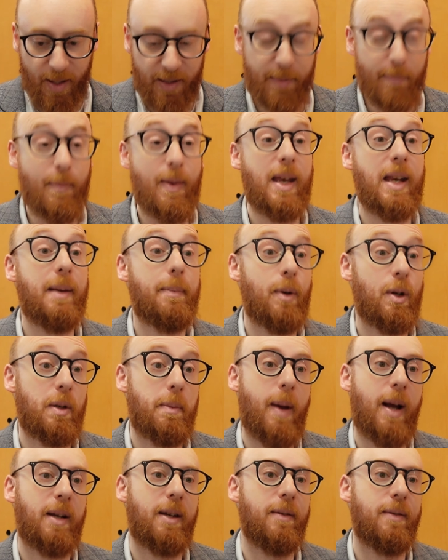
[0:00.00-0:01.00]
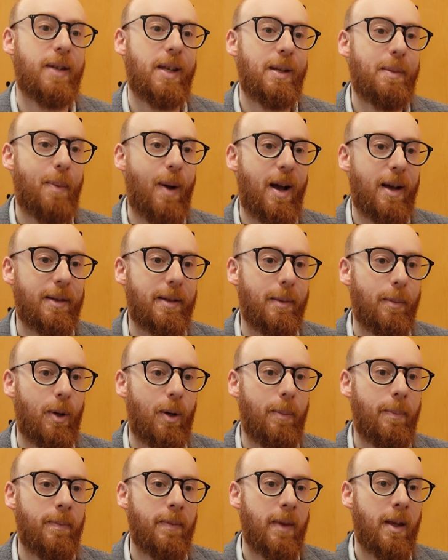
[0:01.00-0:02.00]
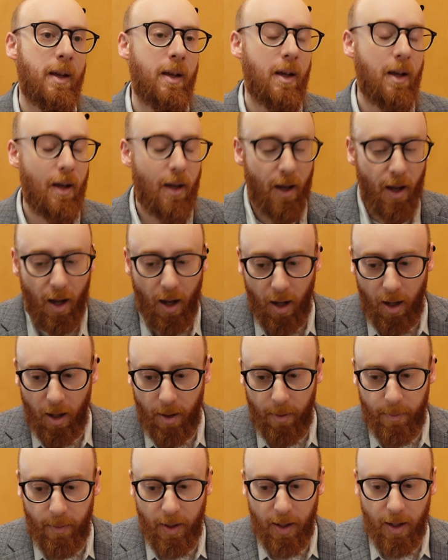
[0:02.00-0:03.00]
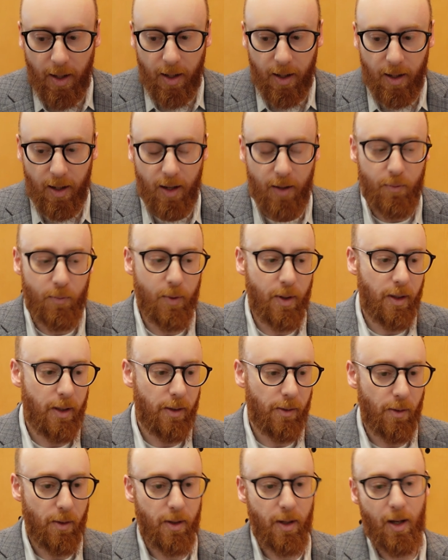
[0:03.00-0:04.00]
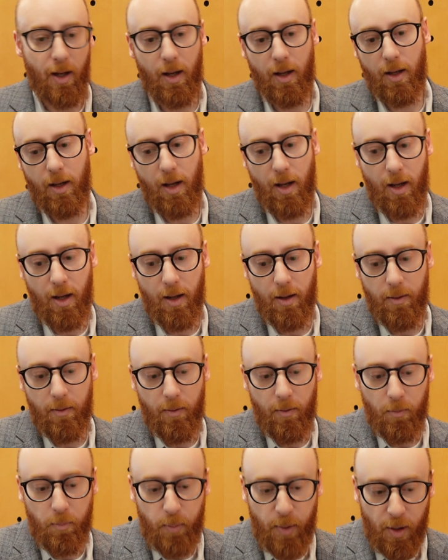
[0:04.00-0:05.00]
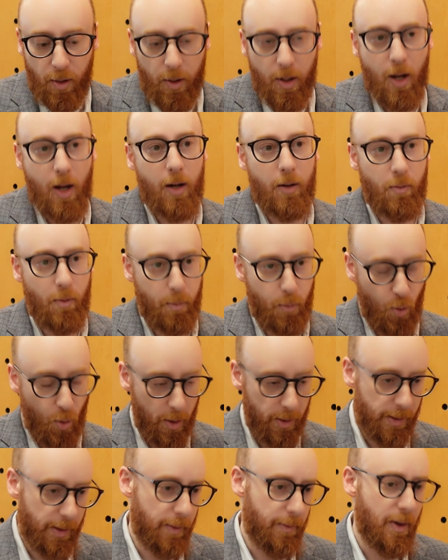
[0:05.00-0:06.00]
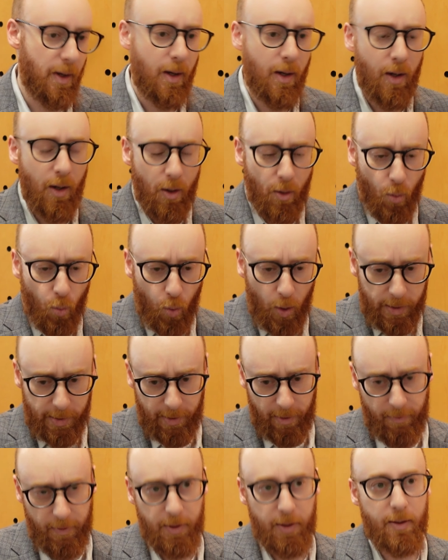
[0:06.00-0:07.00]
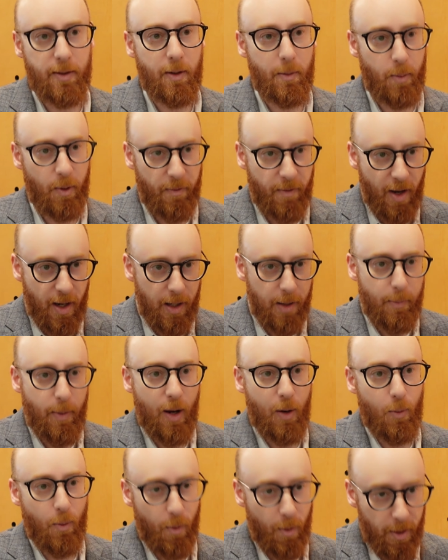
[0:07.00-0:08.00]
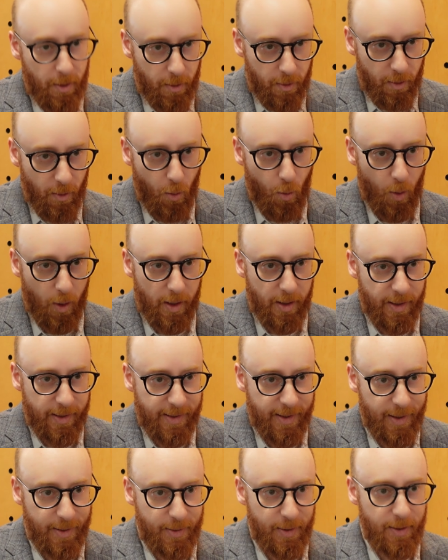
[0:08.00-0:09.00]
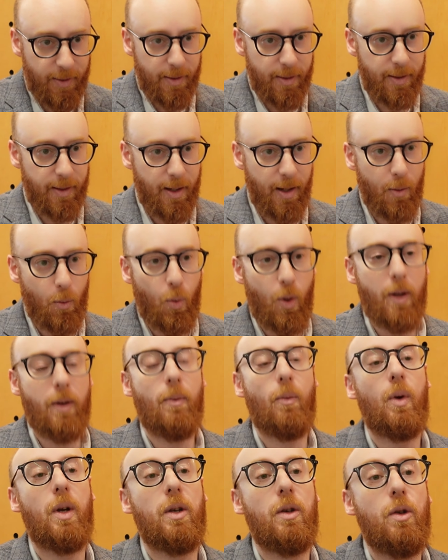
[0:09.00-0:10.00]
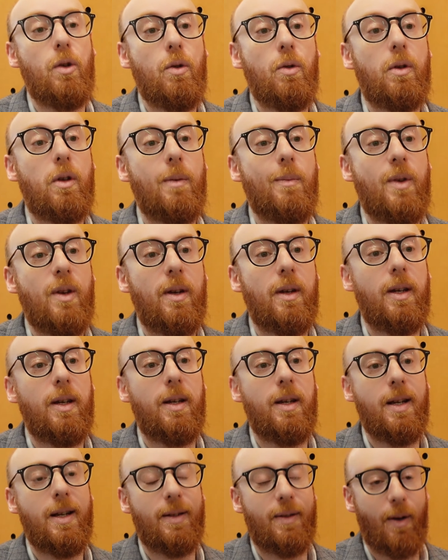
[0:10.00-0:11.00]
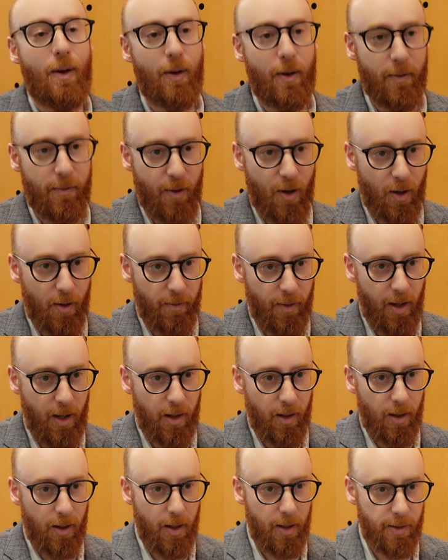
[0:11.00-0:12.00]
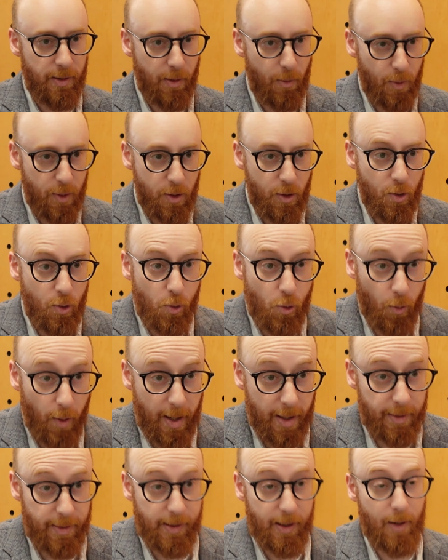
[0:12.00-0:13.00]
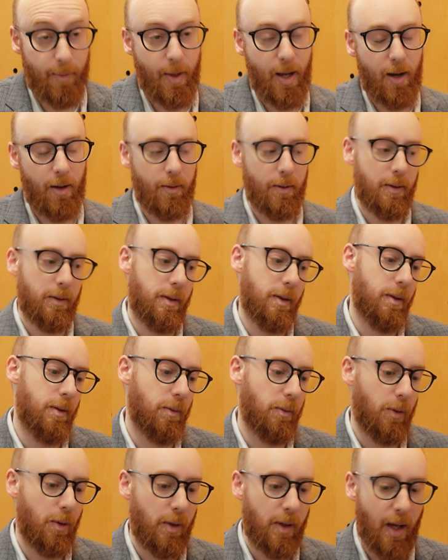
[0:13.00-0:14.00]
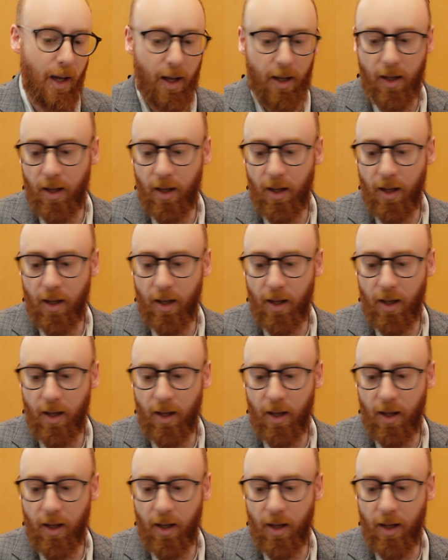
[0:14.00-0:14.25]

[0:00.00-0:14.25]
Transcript: many perspectives as possible, and really look at periodic reports of what services are providing by which organizations and what new community needs are evolving. And so when new grants come out to look at